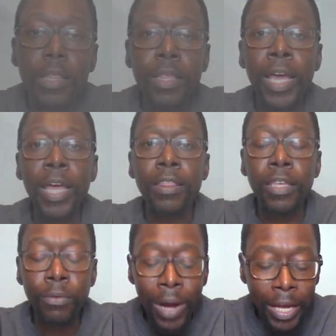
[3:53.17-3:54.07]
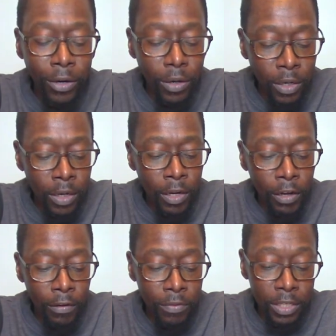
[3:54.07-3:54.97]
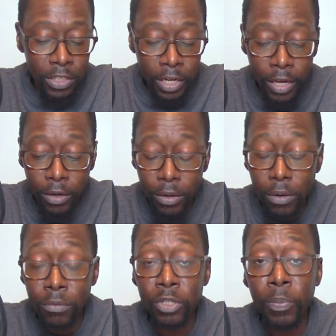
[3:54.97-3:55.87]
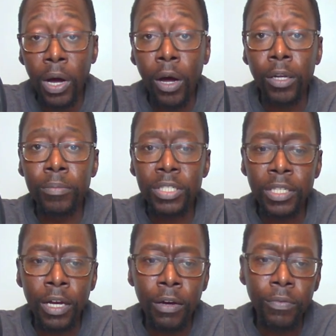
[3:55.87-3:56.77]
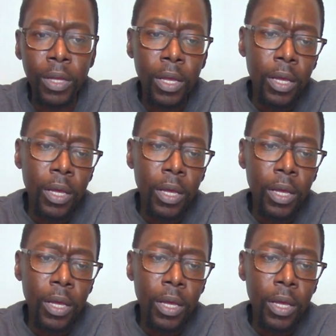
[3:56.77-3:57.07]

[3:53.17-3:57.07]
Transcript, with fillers: that the writer of this letter was Paul himself.